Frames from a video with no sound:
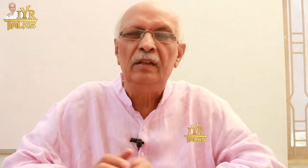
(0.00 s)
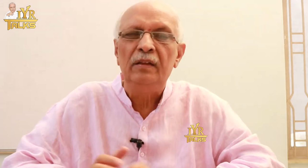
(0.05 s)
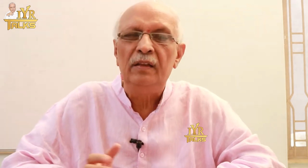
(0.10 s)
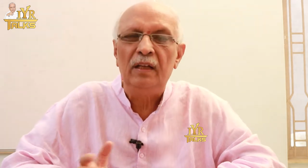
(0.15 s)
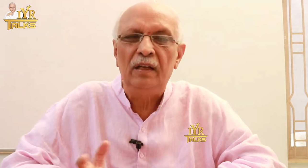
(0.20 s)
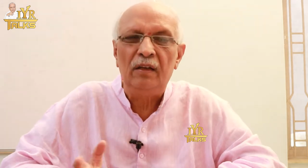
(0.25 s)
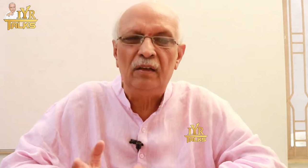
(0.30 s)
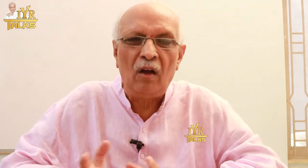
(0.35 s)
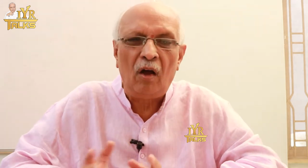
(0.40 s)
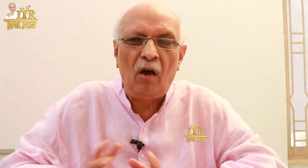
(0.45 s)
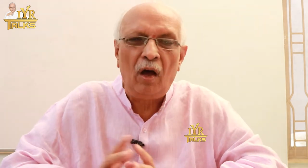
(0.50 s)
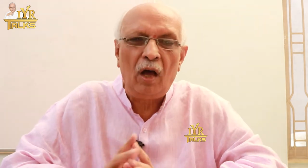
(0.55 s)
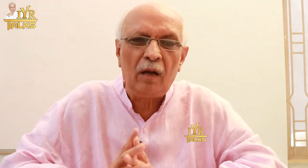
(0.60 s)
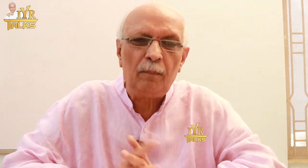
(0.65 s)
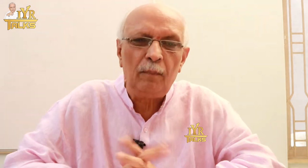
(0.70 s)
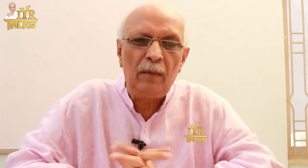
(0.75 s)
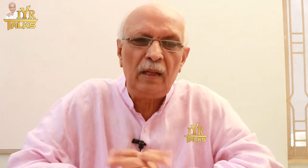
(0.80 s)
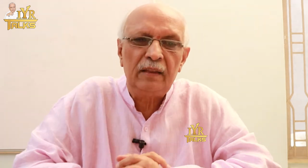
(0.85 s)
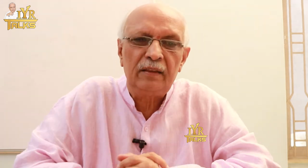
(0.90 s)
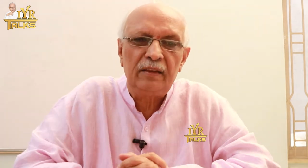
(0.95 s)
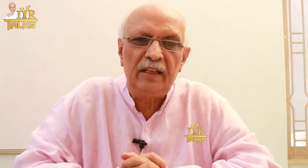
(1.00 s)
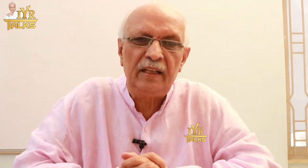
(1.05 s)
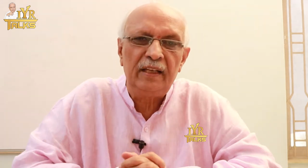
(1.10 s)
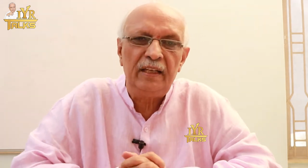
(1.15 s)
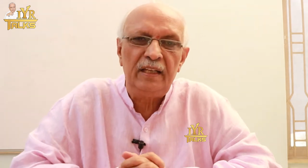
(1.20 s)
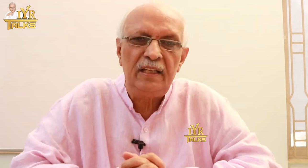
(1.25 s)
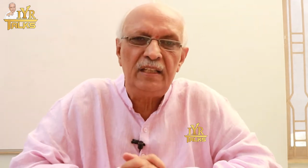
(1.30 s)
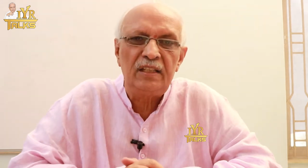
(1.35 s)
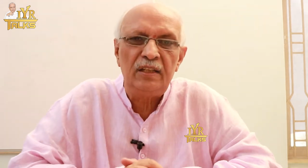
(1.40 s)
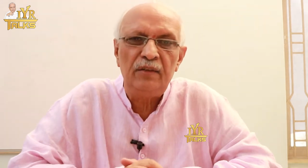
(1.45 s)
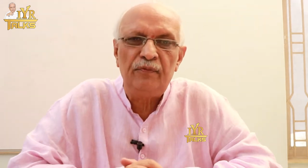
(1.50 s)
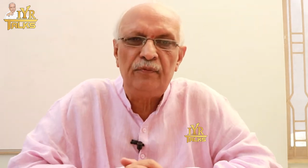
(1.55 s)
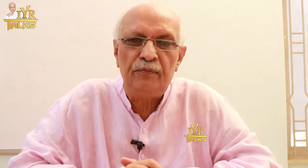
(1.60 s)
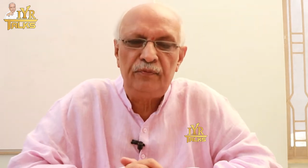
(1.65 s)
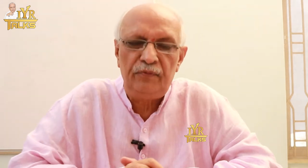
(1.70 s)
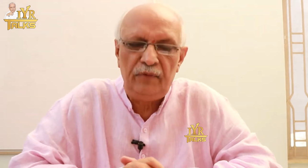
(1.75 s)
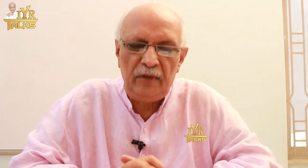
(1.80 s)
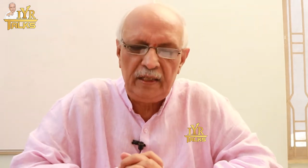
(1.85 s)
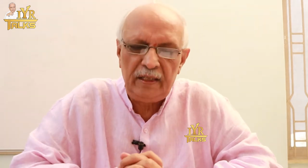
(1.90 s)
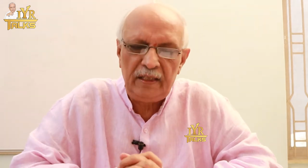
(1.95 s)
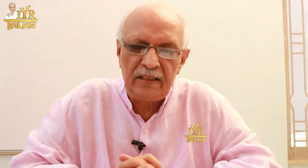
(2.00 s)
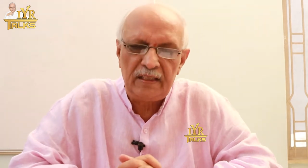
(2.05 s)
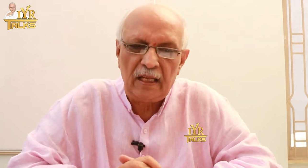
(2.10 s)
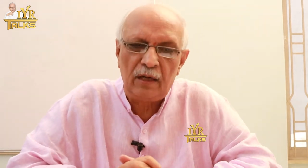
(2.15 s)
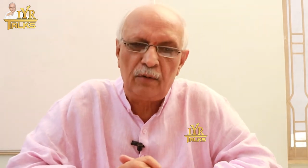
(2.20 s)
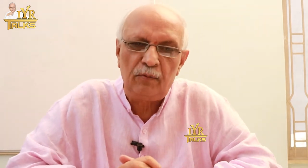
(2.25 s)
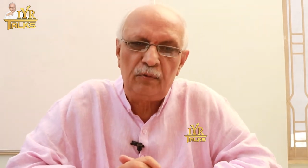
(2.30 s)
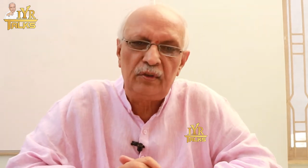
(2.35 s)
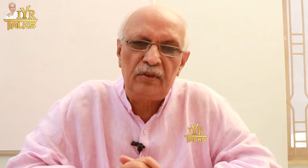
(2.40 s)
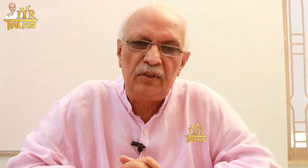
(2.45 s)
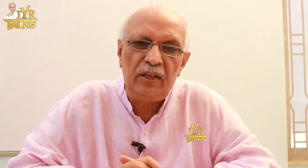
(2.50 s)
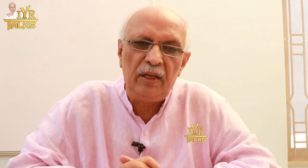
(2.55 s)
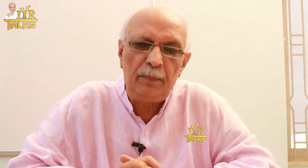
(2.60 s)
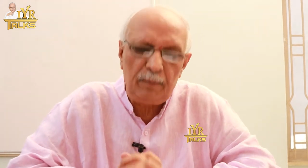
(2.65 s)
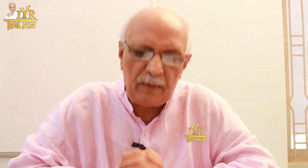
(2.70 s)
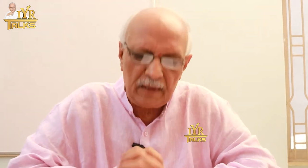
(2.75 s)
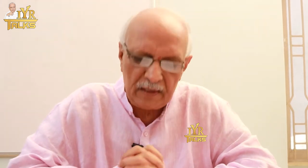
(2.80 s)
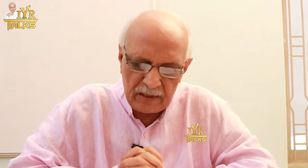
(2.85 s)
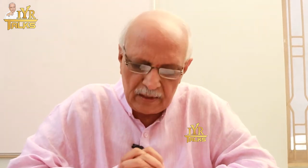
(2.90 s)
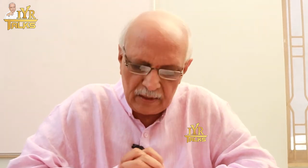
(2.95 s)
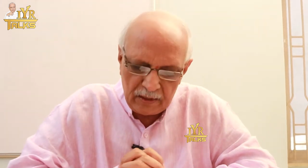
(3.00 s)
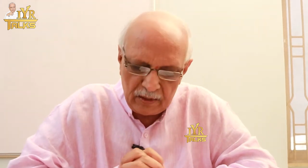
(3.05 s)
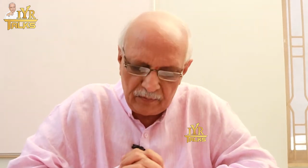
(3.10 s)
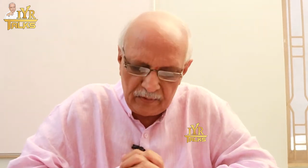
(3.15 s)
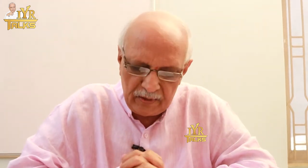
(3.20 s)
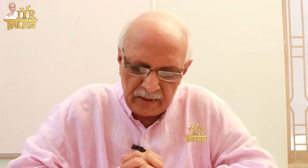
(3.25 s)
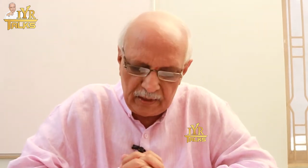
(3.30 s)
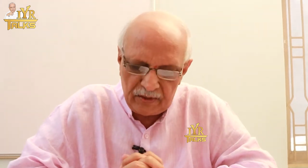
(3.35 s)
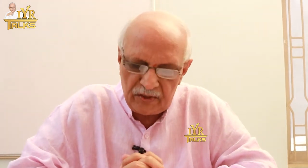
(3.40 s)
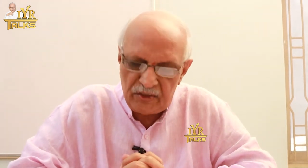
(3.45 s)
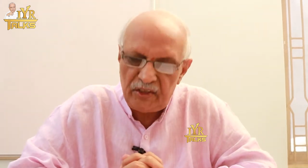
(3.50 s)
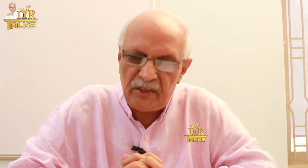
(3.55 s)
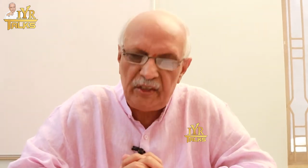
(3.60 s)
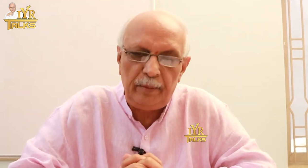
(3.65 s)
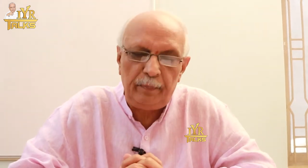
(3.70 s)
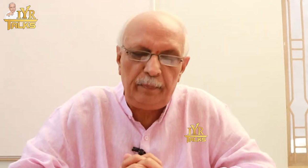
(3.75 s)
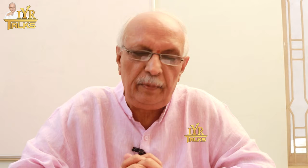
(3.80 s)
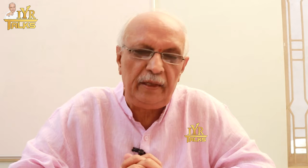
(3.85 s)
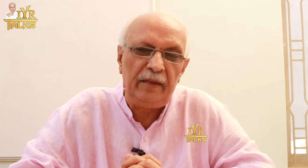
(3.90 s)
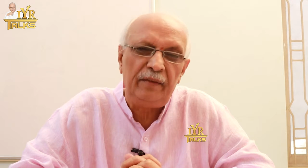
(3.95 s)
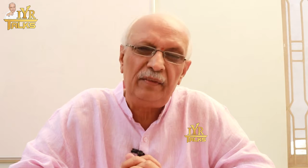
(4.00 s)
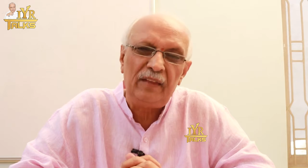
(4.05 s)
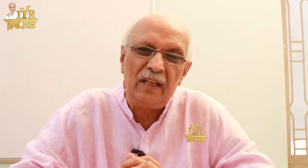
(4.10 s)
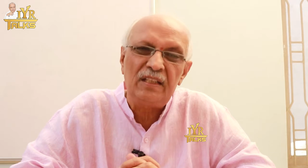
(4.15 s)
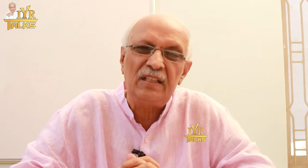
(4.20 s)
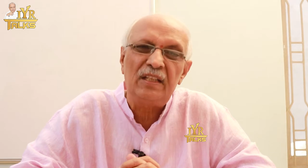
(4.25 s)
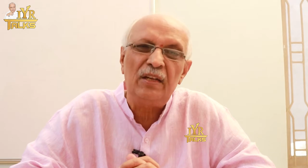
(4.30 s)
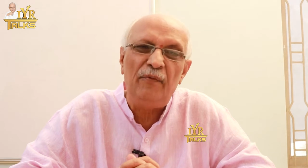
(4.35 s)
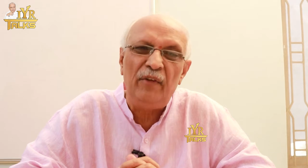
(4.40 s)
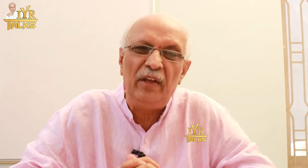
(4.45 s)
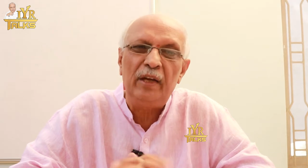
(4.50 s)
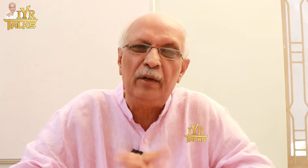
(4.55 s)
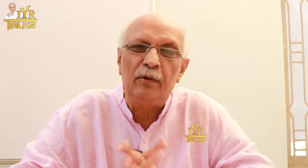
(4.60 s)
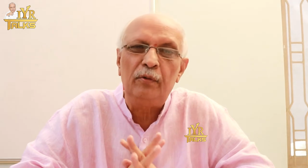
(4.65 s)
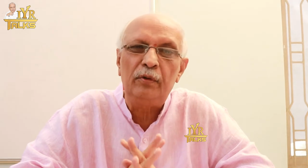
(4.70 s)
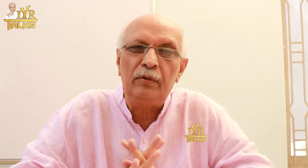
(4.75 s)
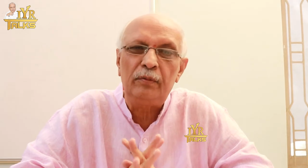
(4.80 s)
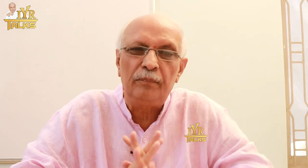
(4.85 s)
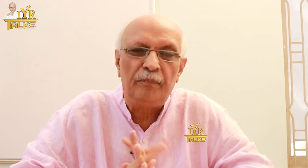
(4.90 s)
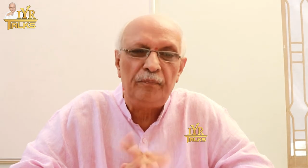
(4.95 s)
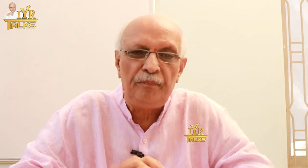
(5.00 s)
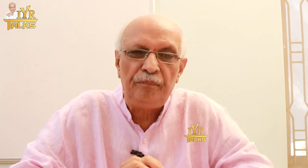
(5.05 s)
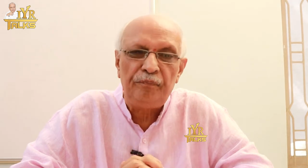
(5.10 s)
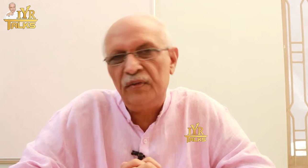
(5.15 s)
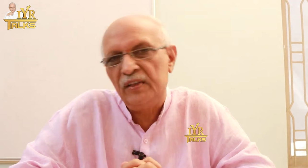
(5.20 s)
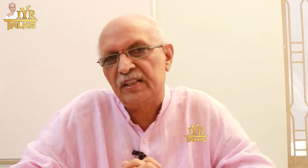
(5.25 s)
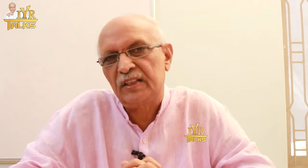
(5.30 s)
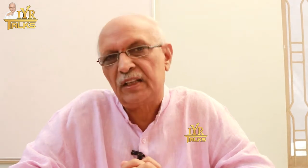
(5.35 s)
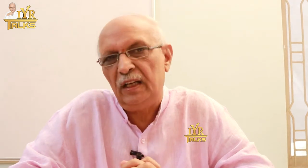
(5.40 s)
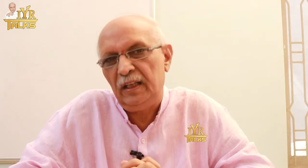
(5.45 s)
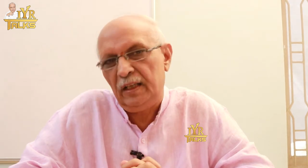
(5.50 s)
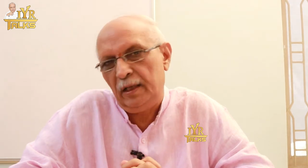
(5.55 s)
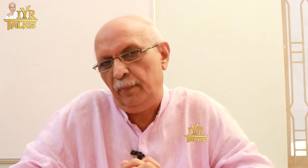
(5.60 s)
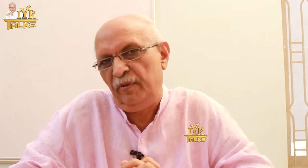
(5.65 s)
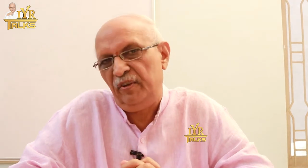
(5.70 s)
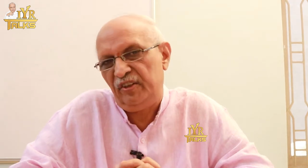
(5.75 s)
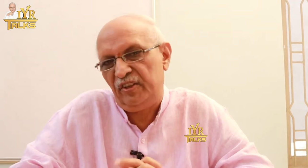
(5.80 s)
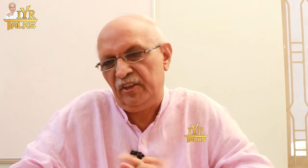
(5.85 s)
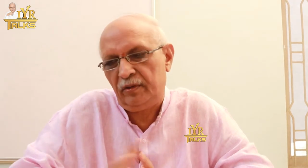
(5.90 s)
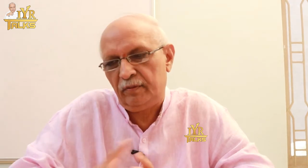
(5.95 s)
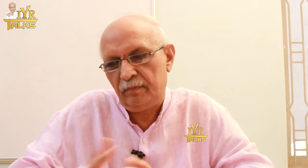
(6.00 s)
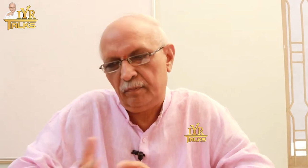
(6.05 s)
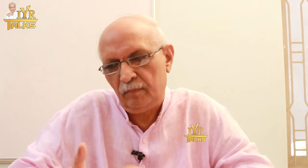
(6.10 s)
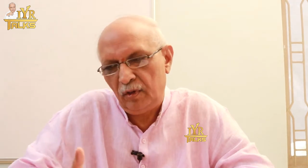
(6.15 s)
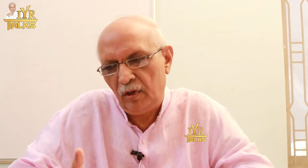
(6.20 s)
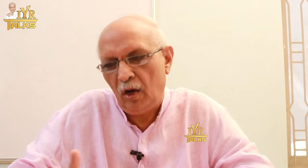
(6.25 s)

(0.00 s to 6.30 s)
The normal thing is if it is around 3% of the GDP, that's a very good fiscal deficit.